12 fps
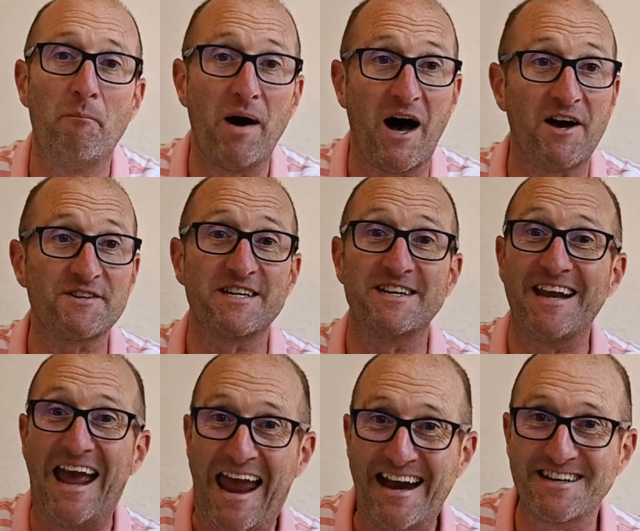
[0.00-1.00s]
but
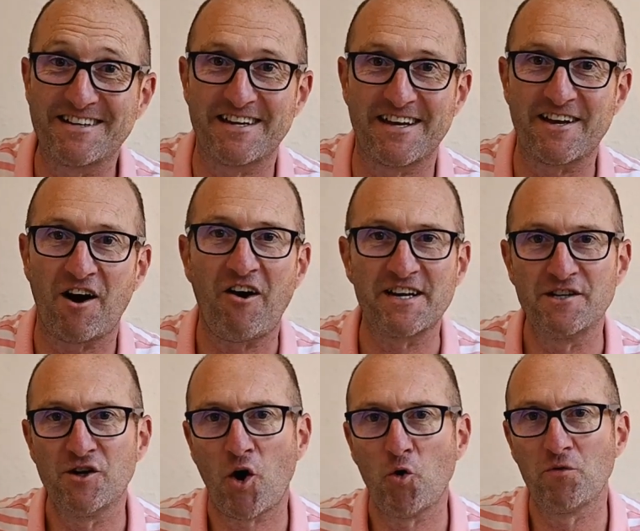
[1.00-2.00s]
in editing, I
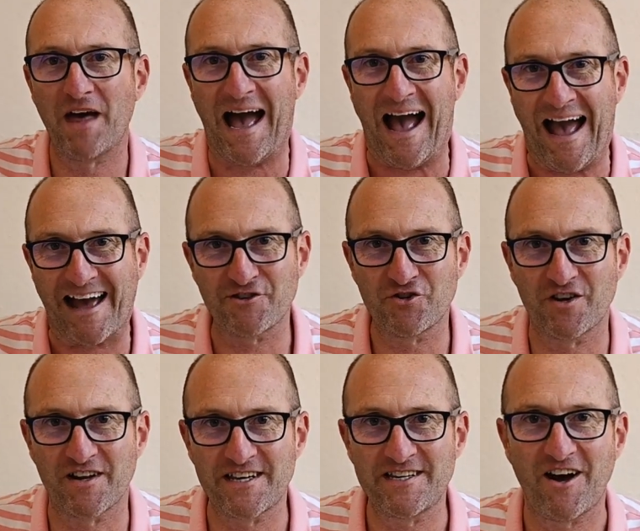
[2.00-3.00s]
know that
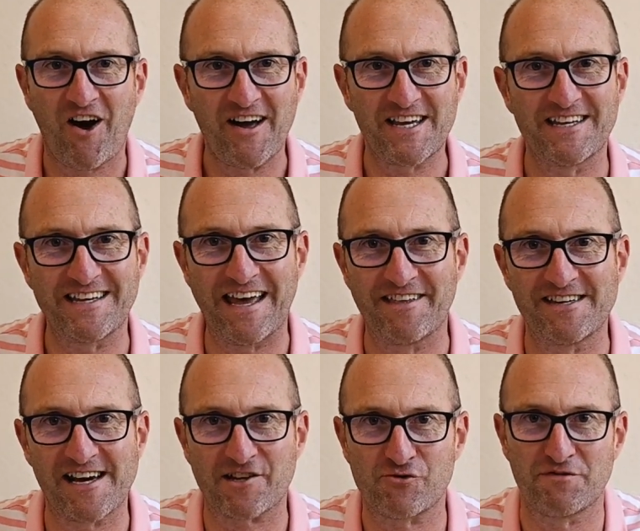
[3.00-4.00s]
actually I can get
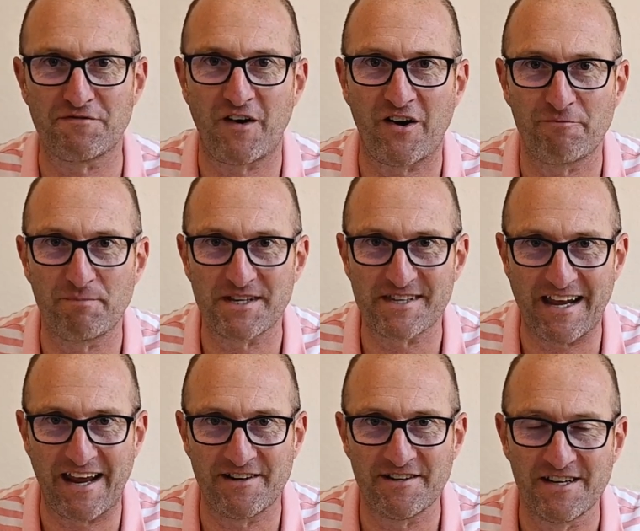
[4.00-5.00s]
the extra
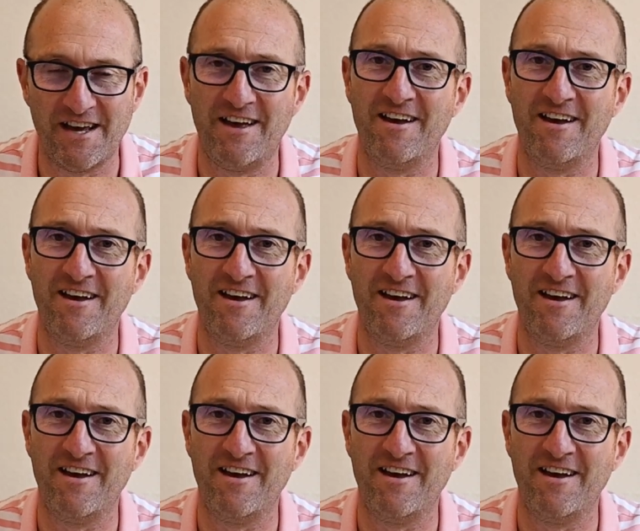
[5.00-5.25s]
5%